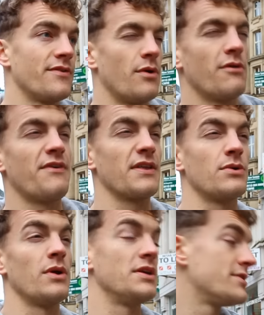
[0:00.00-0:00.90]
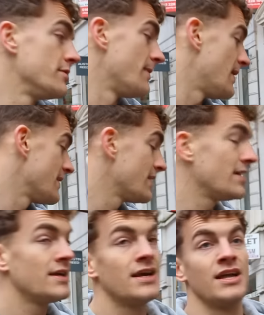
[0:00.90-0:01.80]
it won't affect the quality too bad.
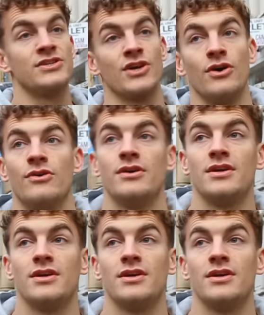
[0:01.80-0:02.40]
And so